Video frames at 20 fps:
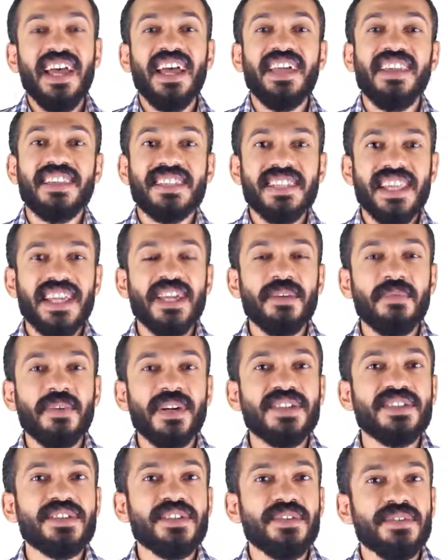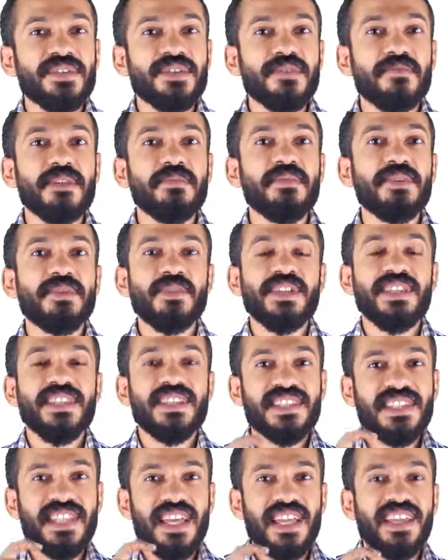and the second one is going to be between
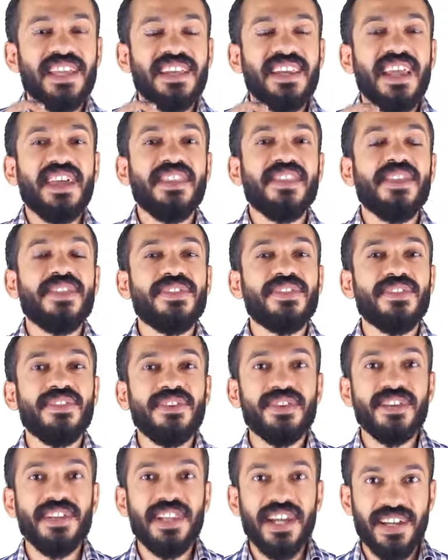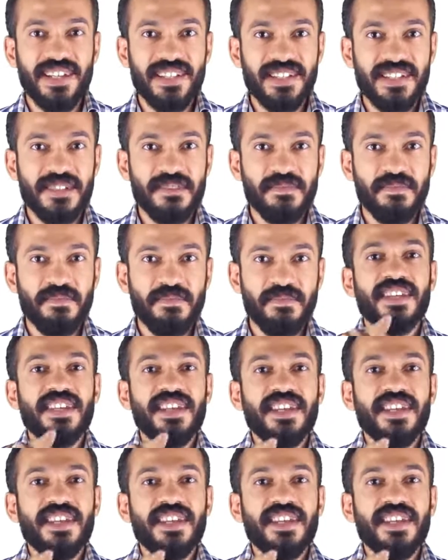the second and the third lines.